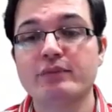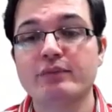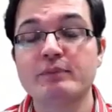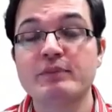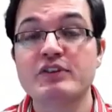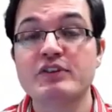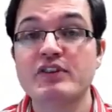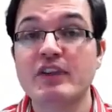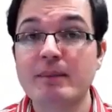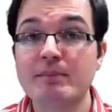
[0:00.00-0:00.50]
from
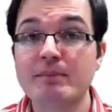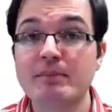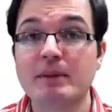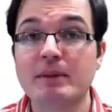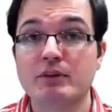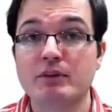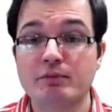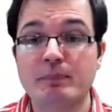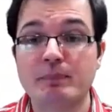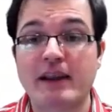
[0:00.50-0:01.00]
the same
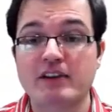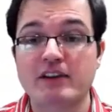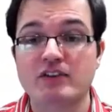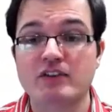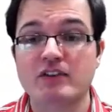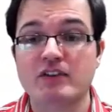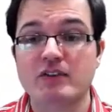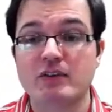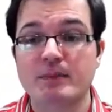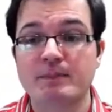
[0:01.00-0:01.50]
number of
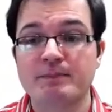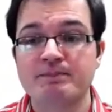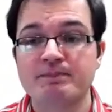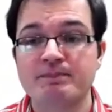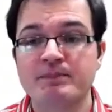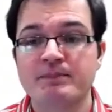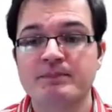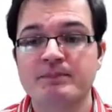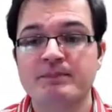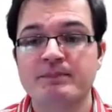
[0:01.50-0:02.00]
bytes.
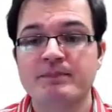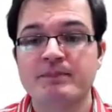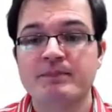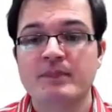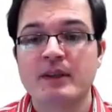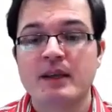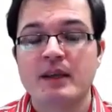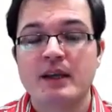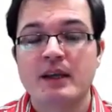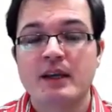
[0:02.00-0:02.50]

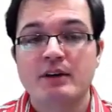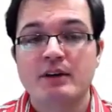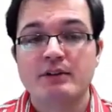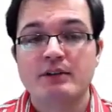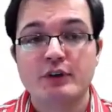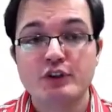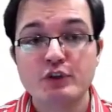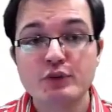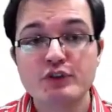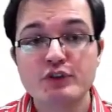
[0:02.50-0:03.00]

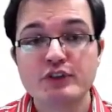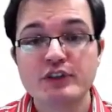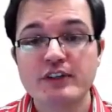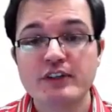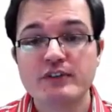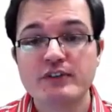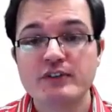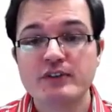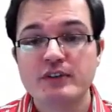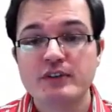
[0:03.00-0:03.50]
For
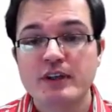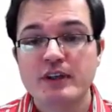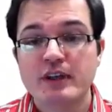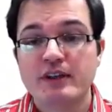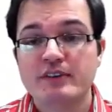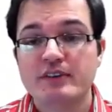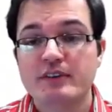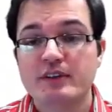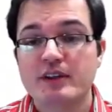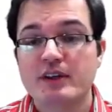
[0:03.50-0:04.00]
users,
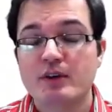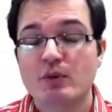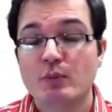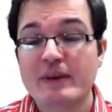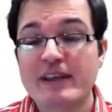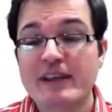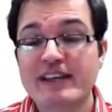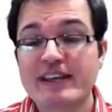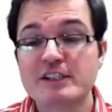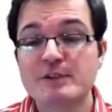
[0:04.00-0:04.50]

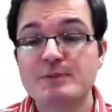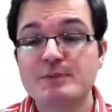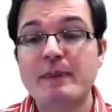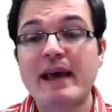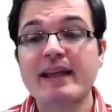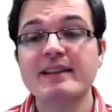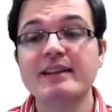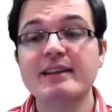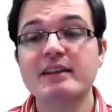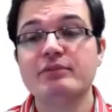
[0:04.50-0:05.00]
we expand the